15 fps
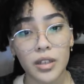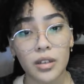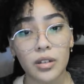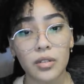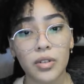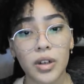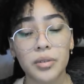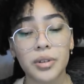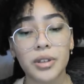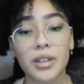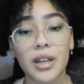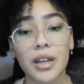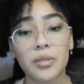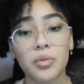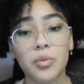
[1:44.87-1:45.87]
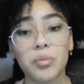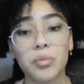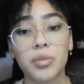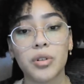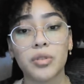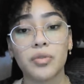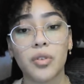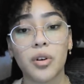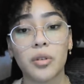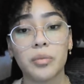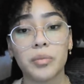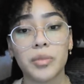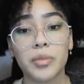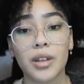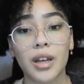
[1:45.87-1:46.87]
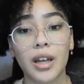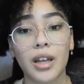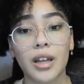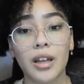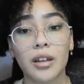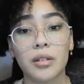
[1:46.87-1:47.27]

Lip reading: Following that, we performed a